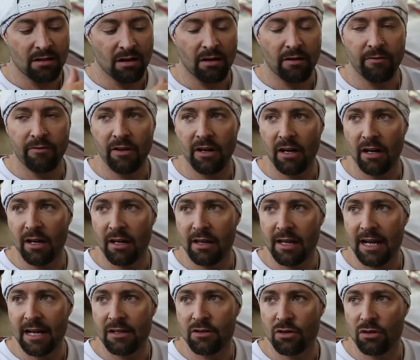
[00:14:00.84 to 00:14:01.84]
of
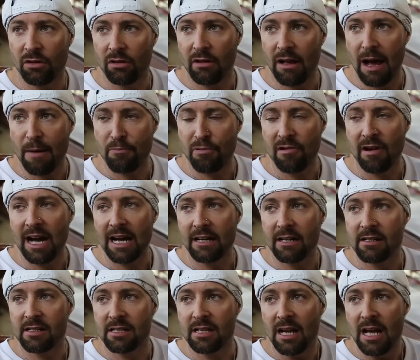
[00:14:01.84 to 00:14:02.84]
the actual
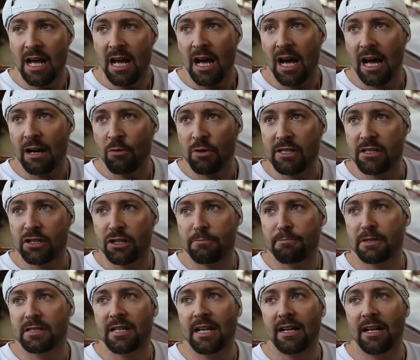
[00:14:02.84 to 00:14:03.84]
apparatus, and we
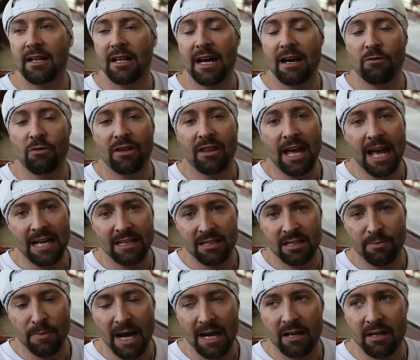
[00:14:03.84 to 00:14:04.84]
supersetted that with head
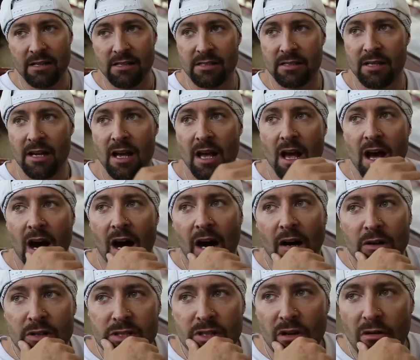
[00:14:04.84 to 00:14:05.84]
smackers. I
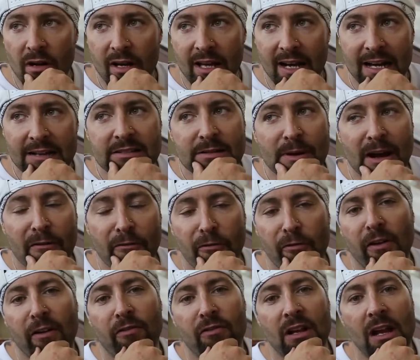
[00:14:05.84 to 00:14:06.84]
was knocking out about
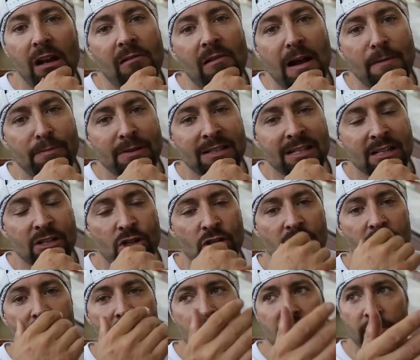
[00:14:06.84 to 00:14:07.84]
15
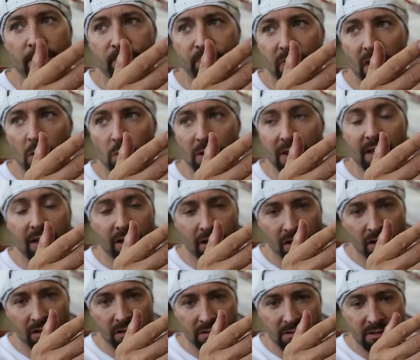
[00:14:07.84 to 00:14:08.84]
repetitions with the
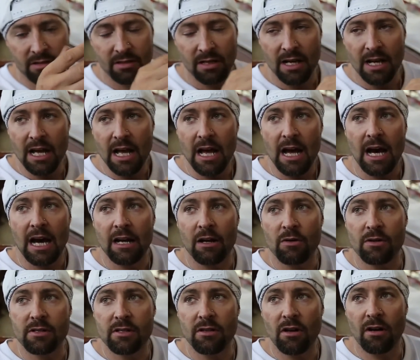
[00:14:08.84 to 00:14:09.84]
curls, and I
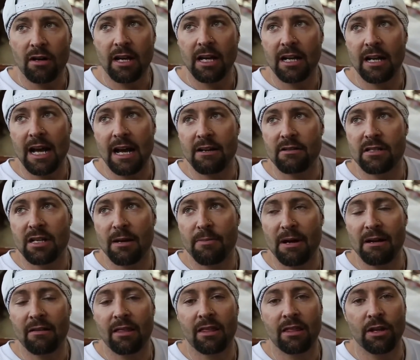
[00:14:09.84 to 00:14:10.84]
was knocking out
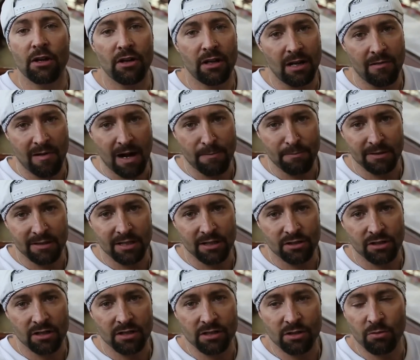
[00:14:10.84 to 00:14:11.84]
about 30
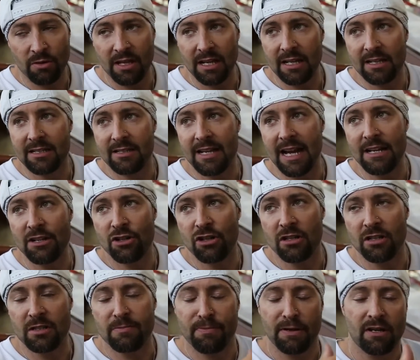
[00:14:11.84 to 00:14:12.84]
repetitions with the
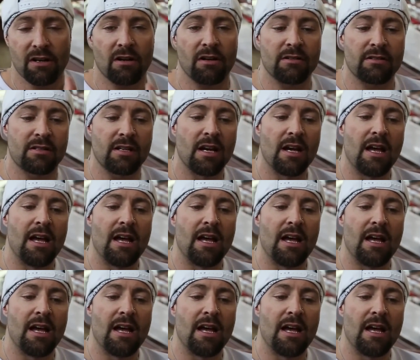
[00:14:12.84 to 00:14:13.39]
extensions, because